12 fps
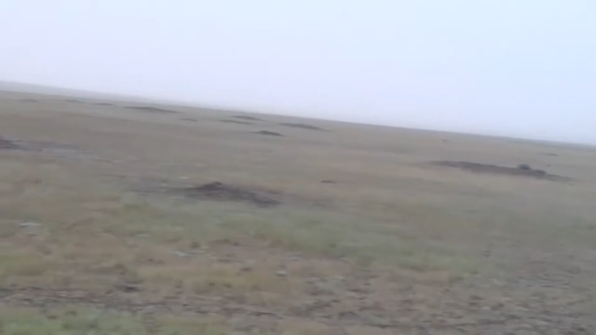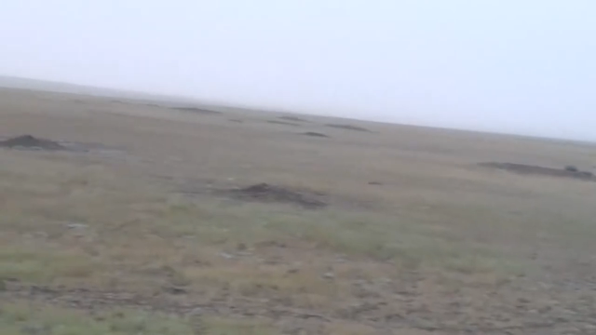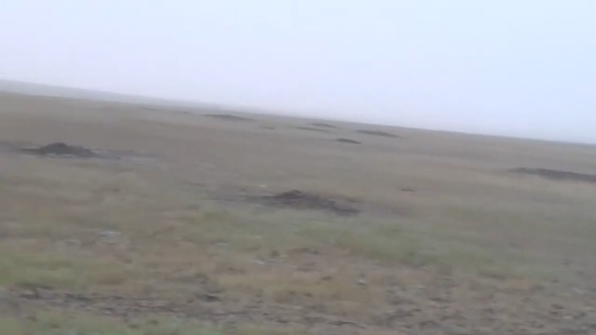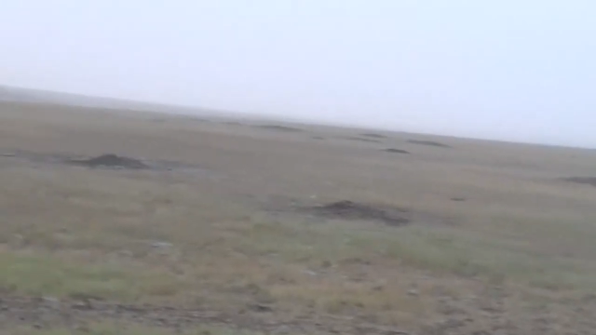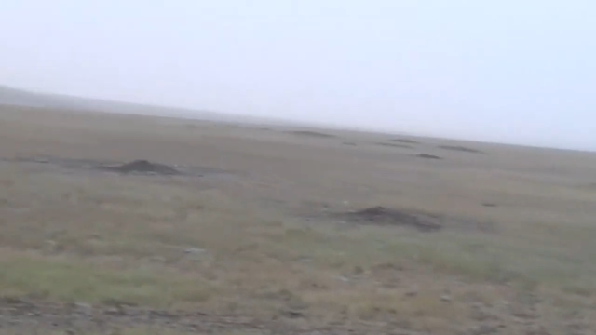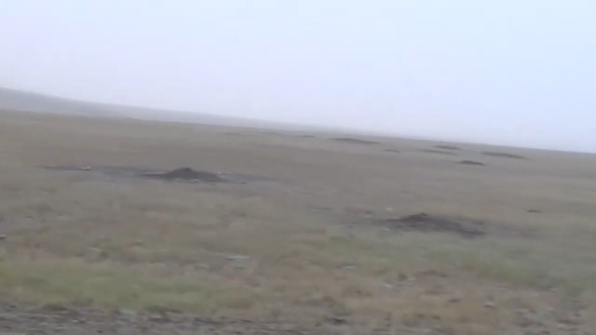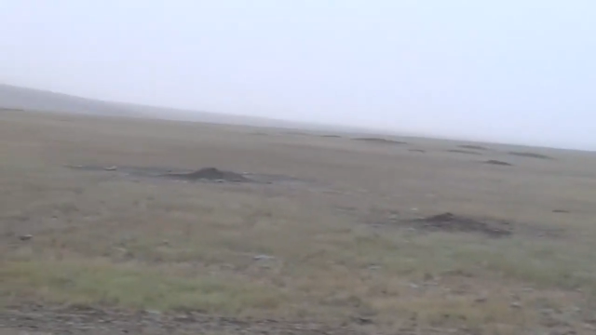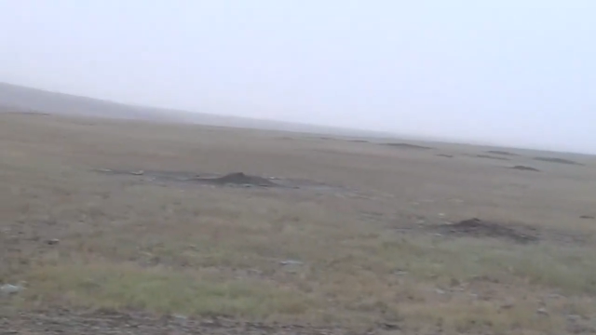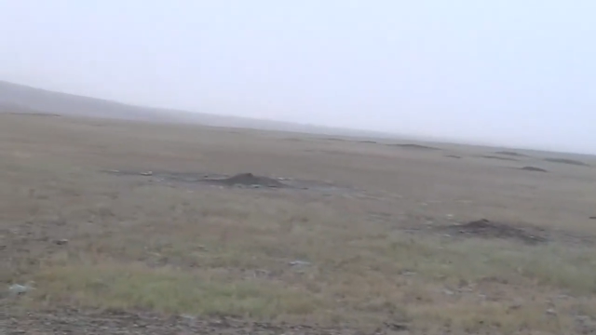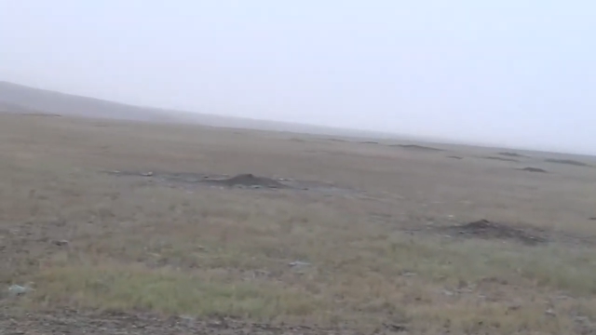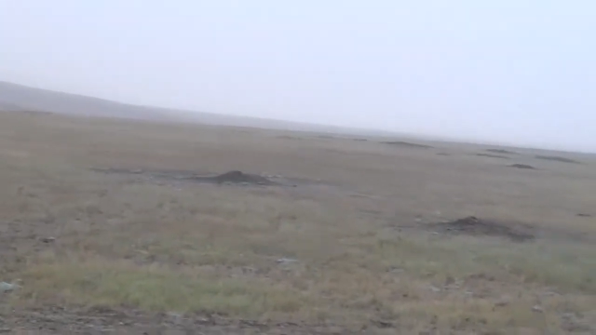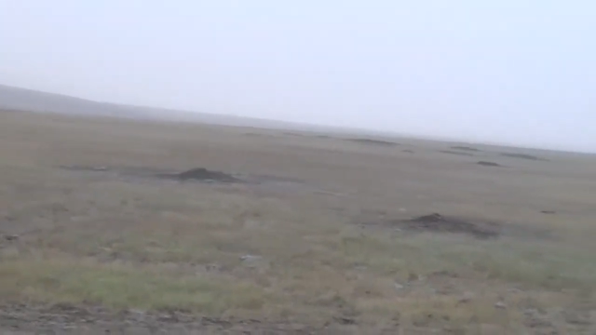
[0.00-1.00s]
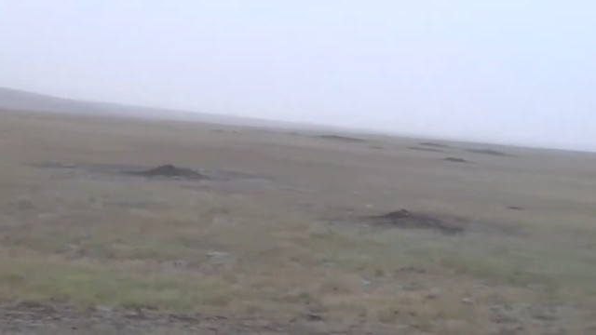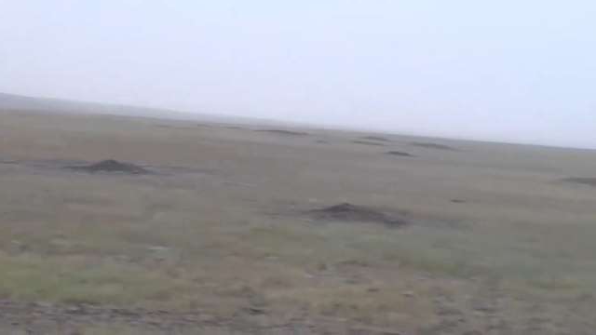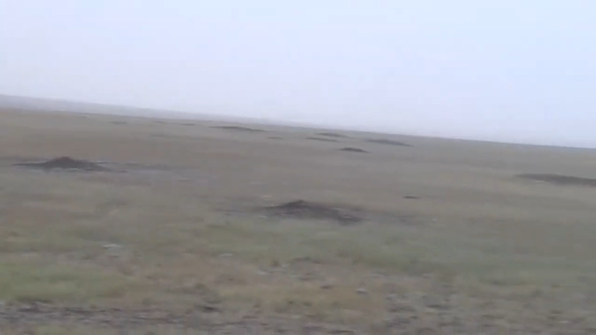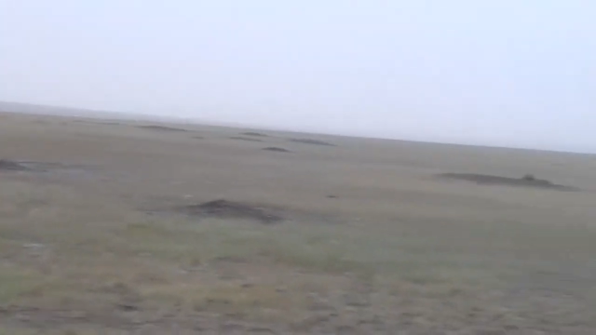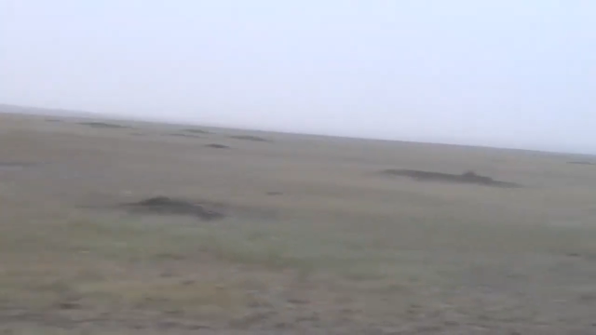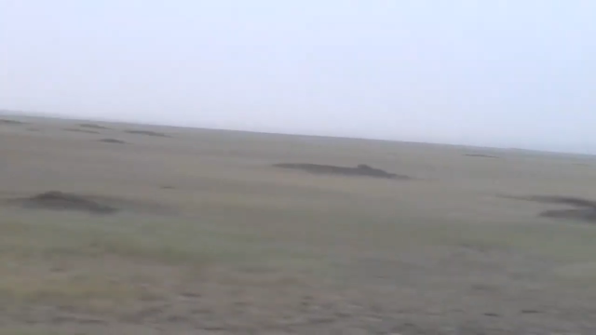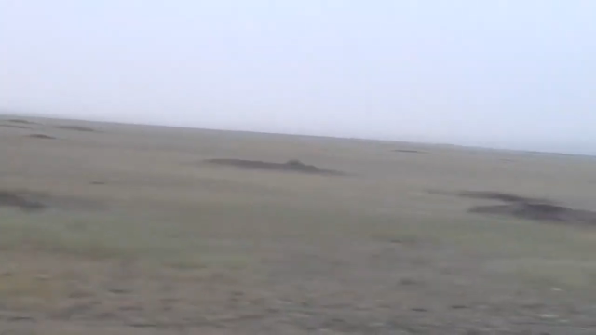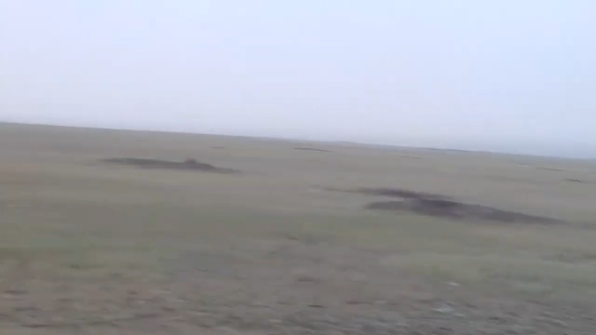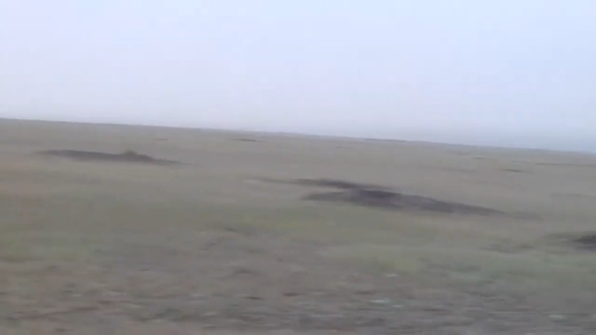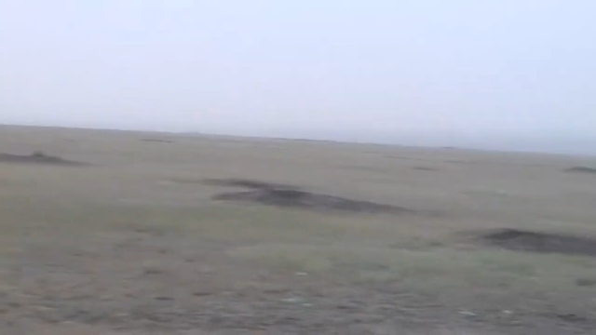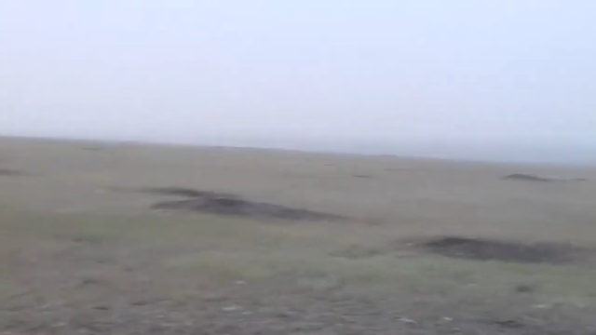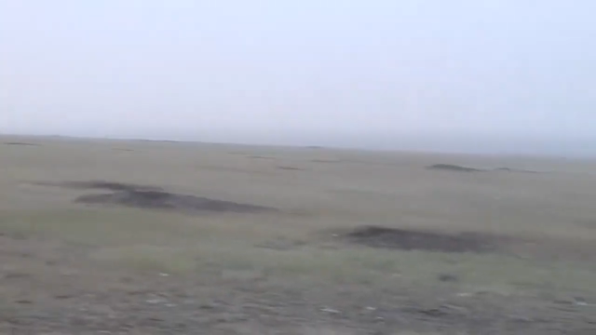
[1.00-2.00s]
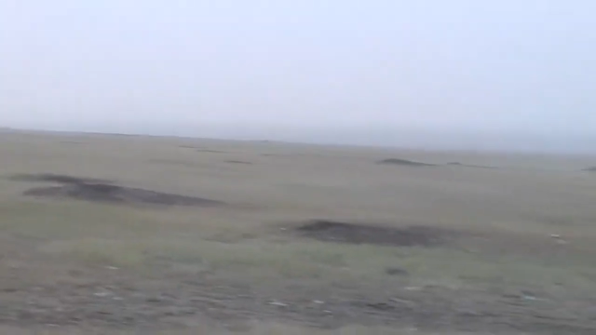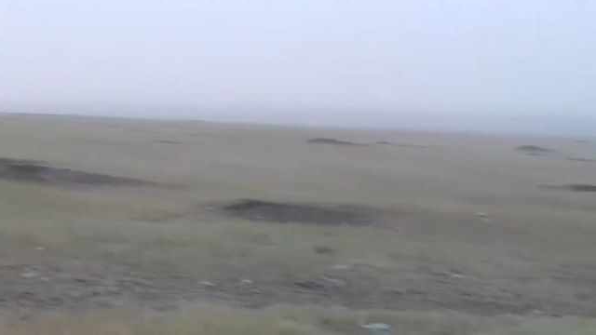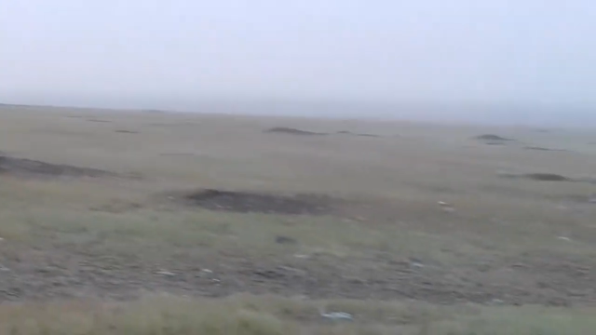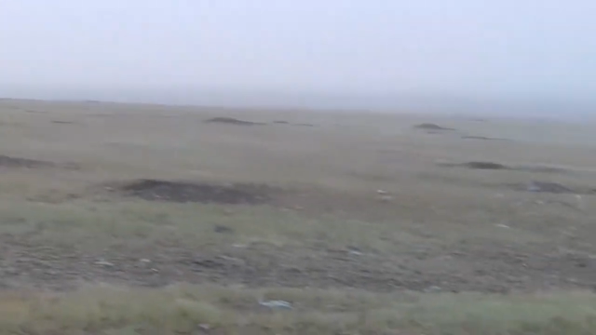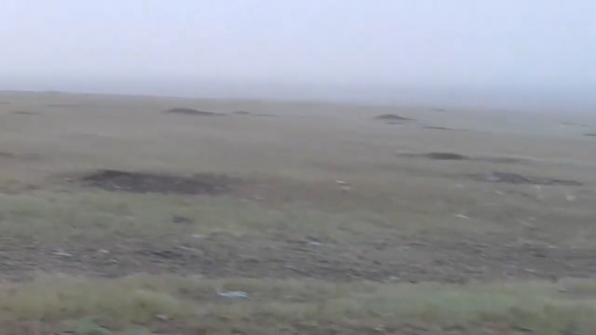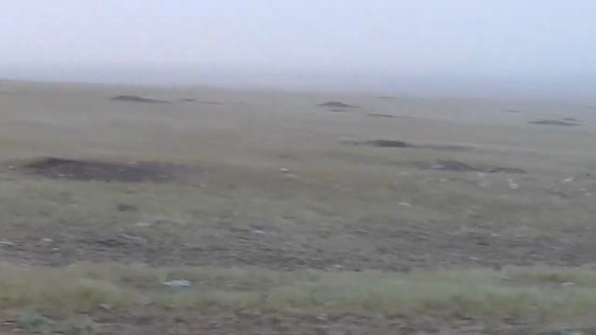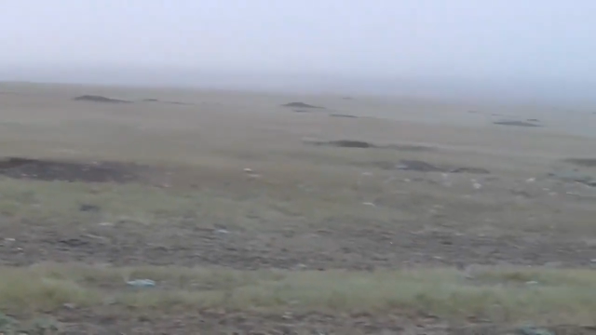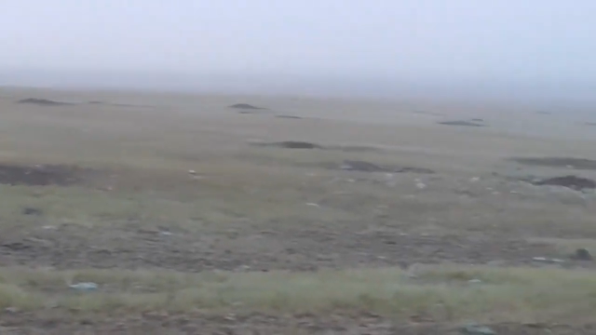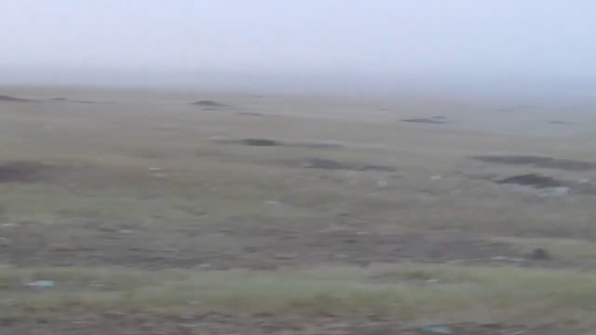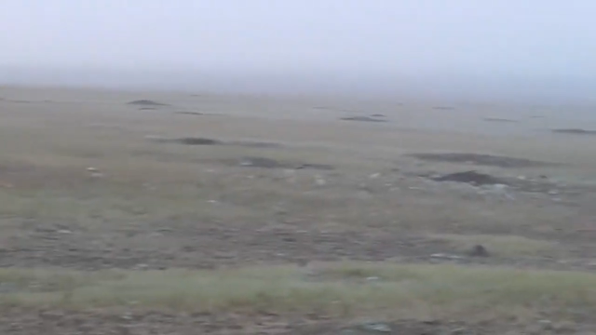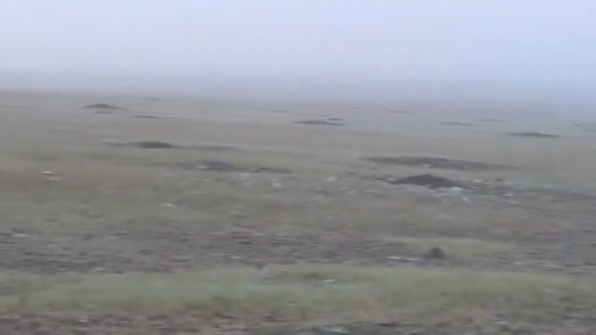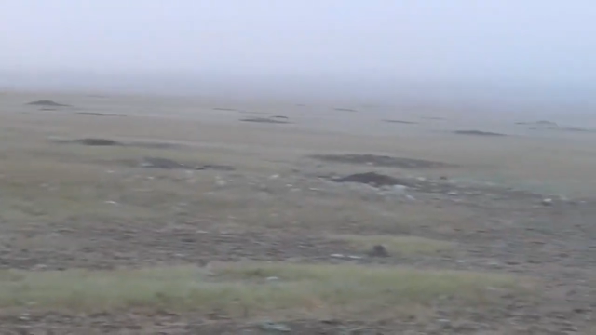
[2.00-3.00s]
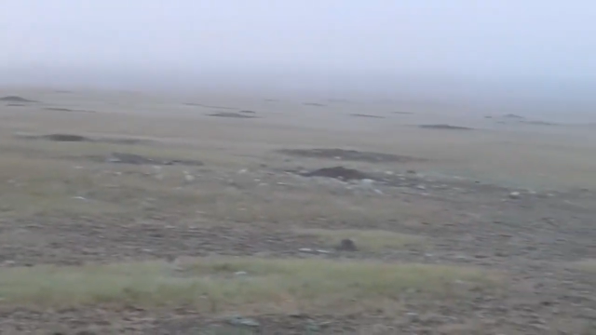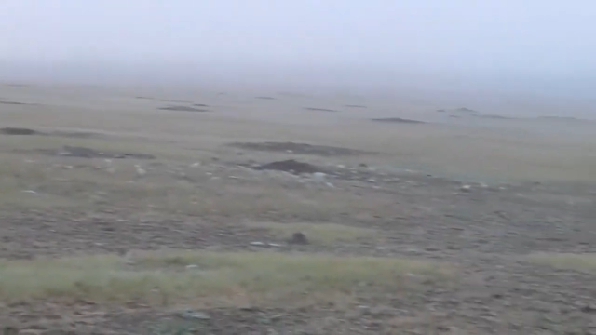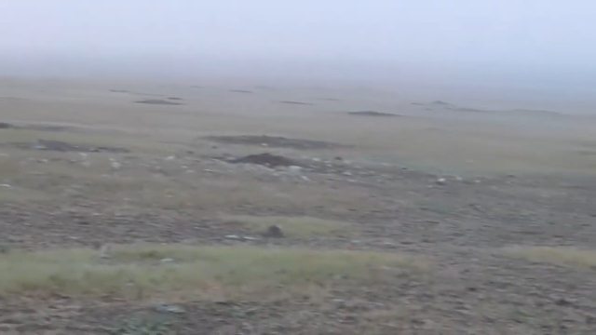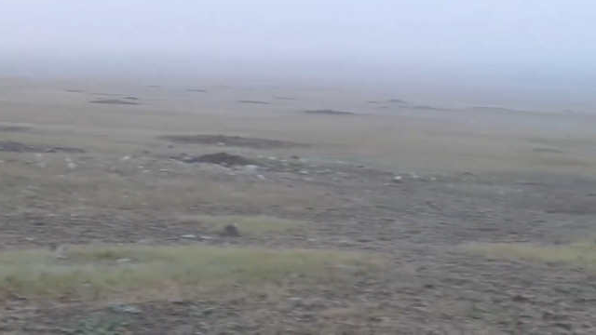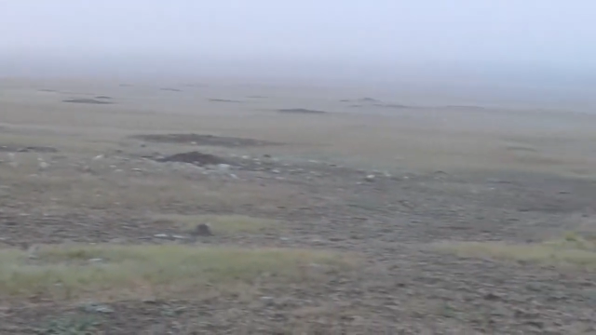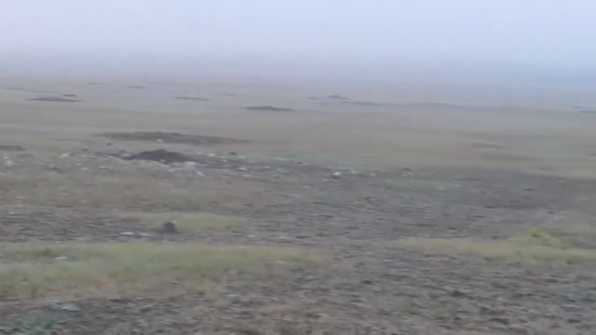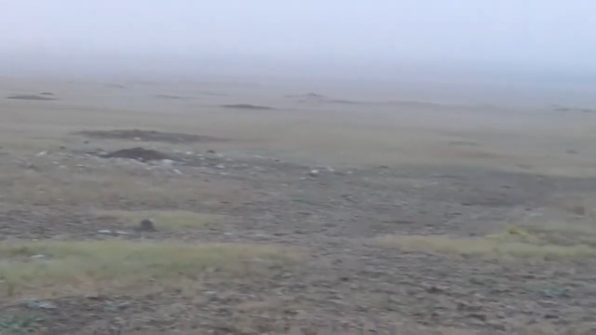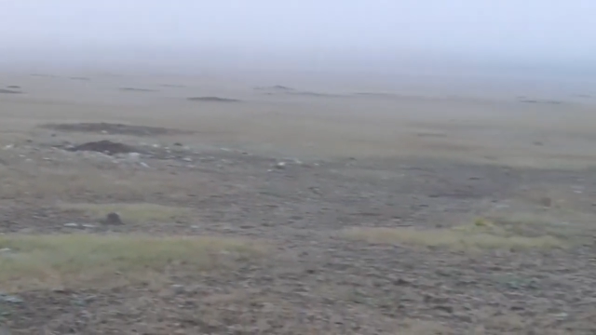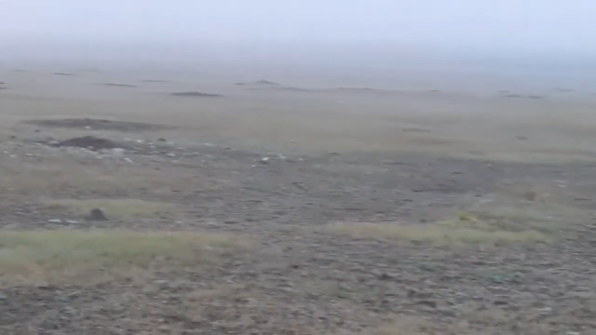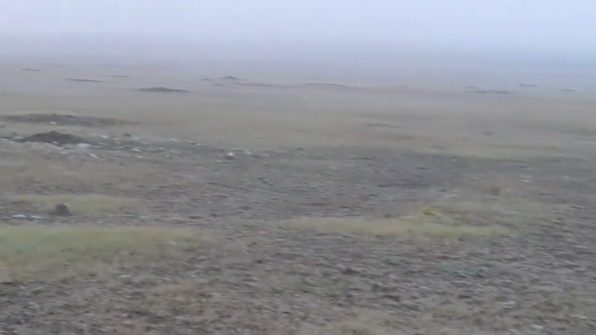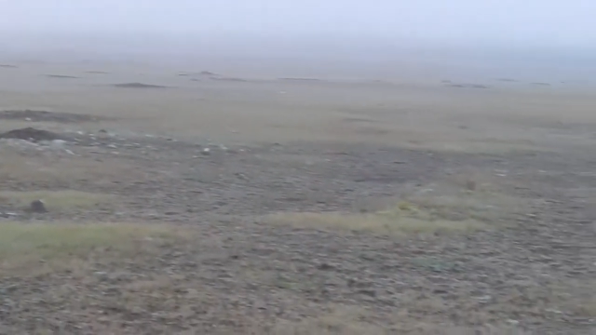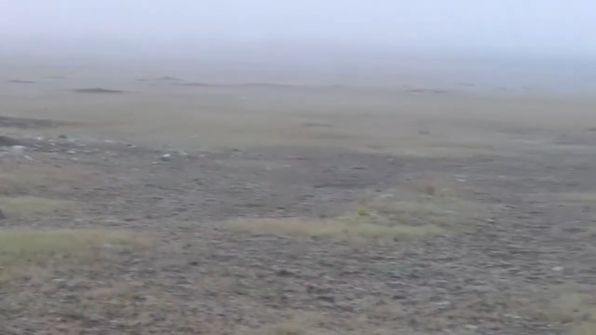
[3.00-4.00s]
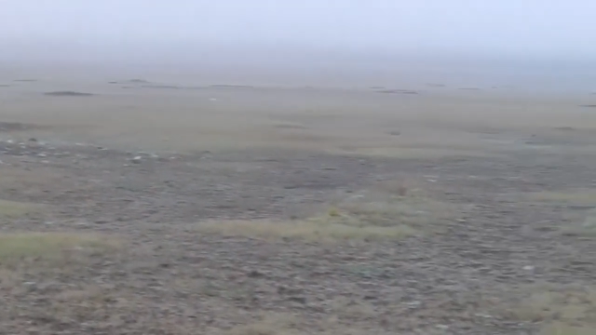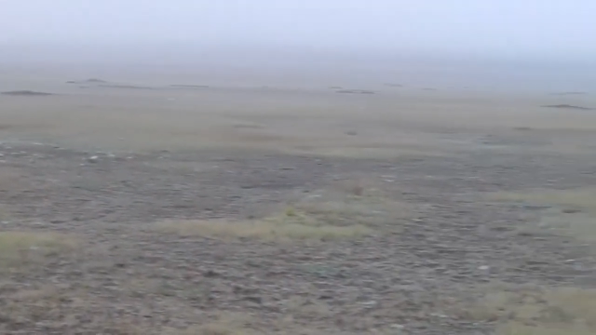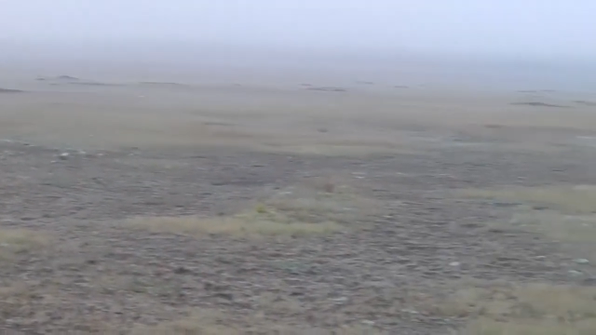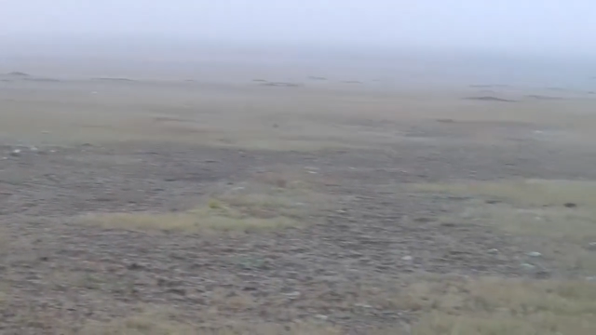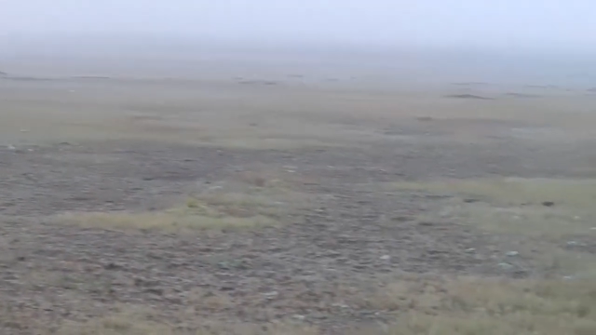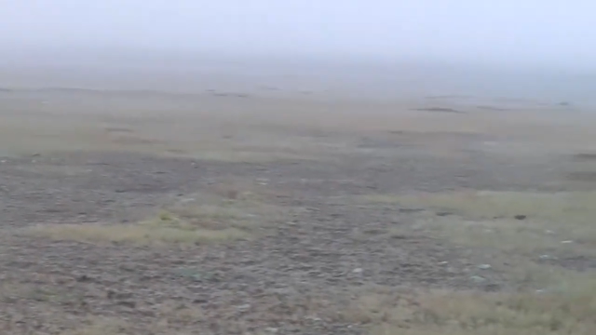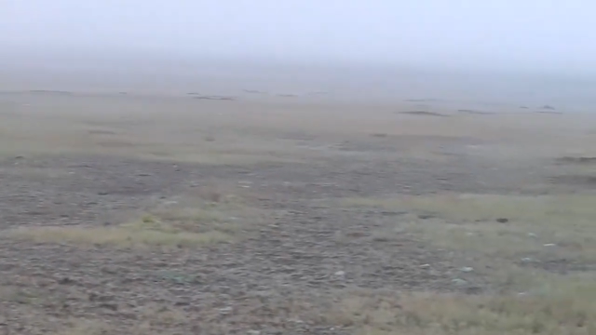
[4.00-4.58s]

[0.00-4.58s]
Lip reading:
No face is visible, so there are no lips to read.